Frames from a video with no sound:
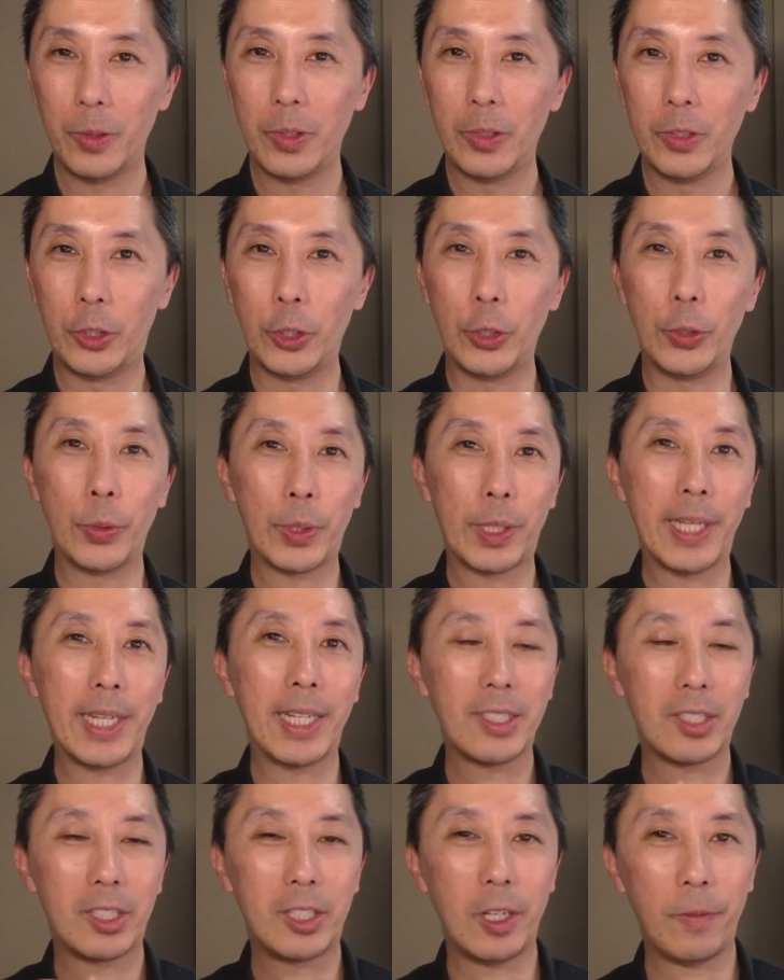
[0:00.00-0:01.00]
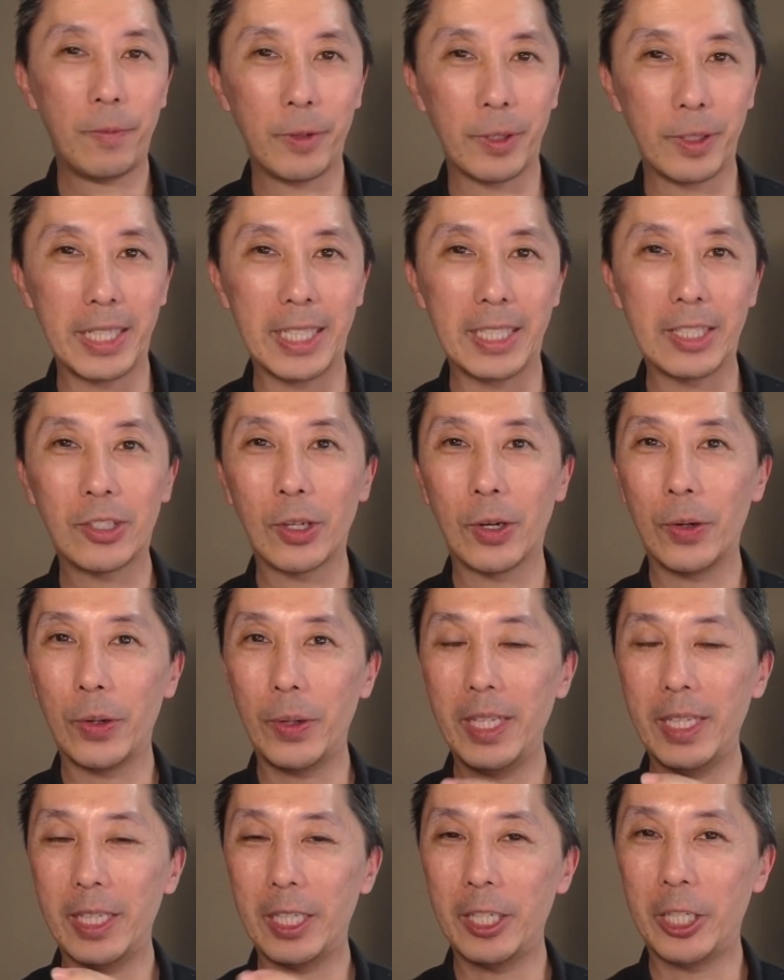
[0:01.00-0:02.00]
do things differently. So
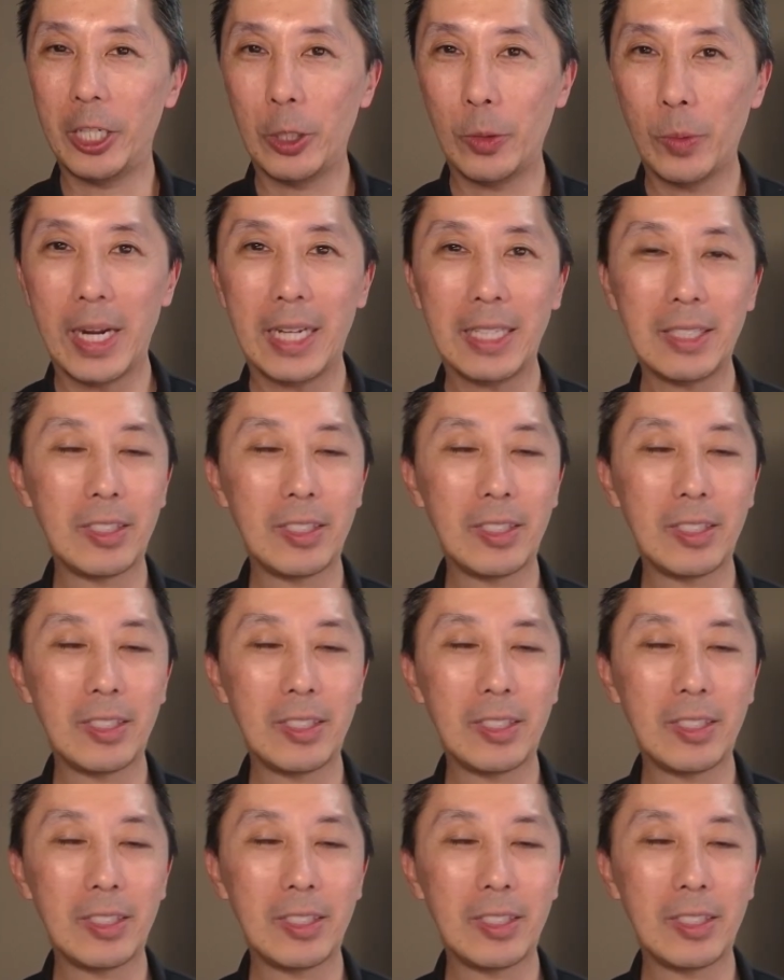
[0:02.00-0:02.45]
in the US,